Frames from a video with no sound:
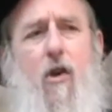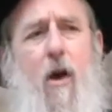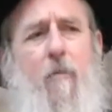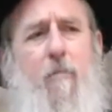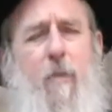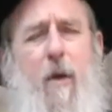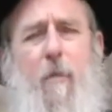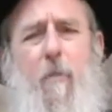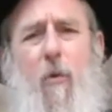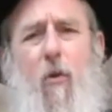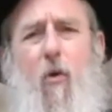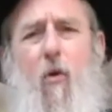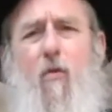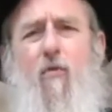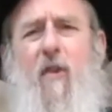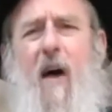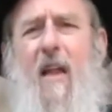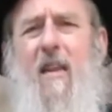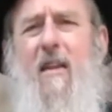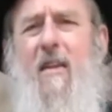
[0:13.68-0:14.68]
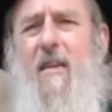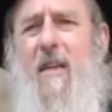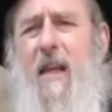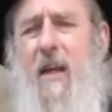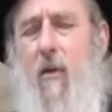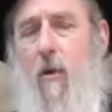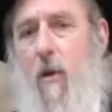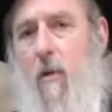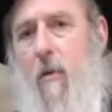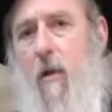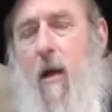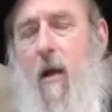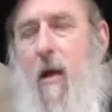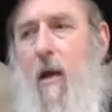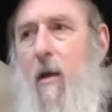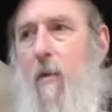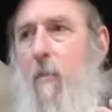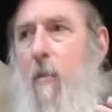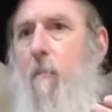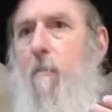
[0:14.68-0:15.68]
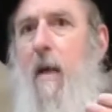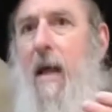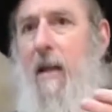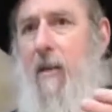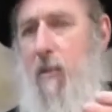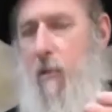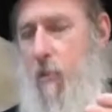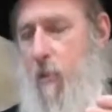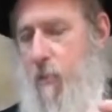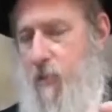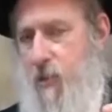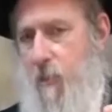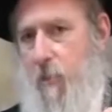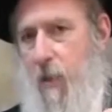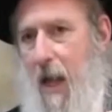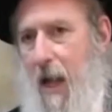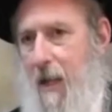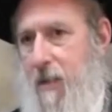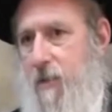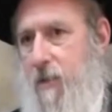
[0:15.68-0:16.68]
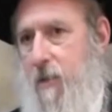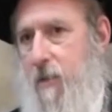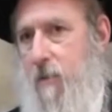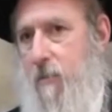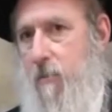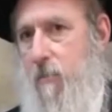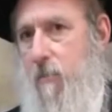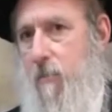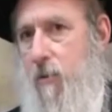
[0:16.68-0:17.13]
You have people who volunteer uh, medical supplies.